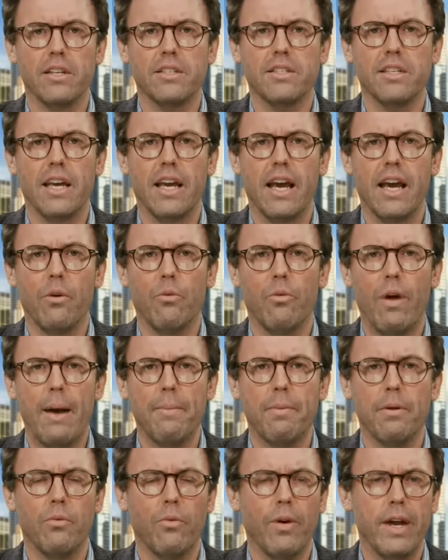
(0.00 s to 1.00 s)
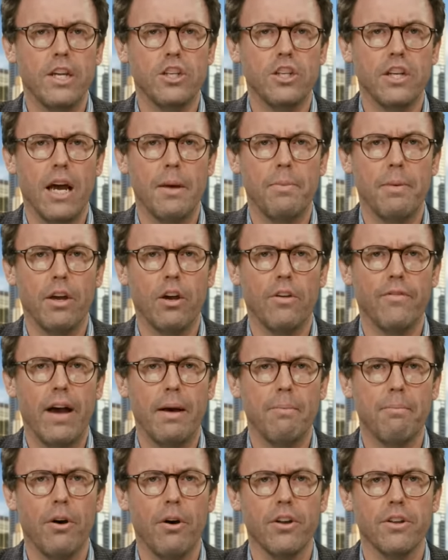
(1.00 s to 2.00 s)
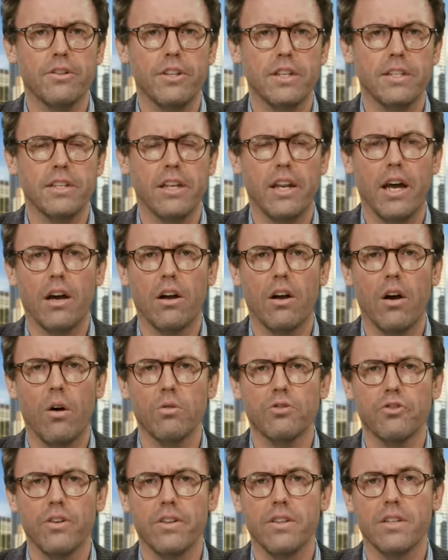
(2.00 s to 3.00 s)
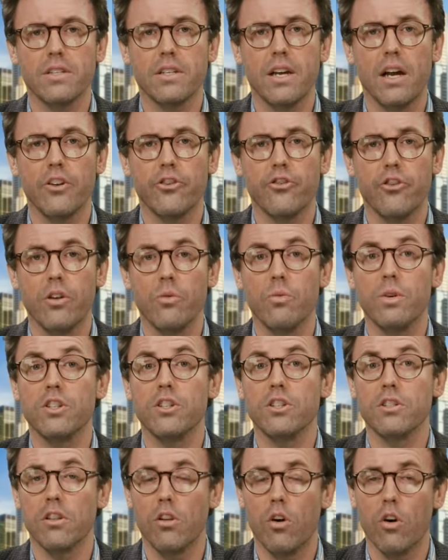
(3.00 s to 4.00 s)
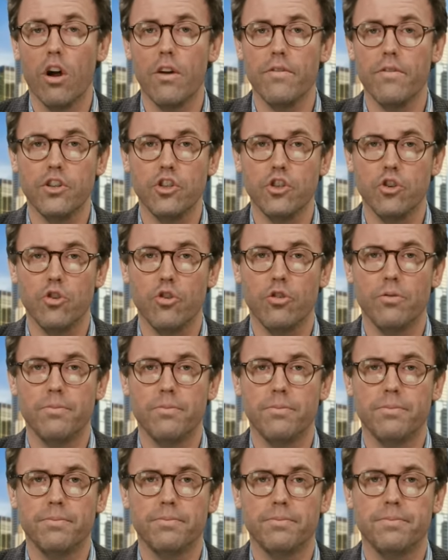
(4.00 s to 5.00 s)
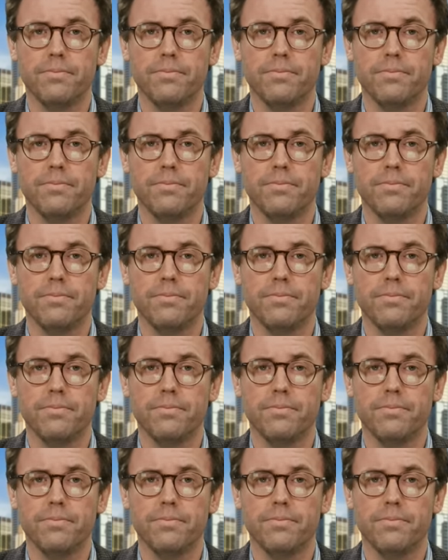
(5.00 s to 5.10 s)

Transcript: that we're going to see a rapid reshaping of our politics and our culture in this country, which is long overdue.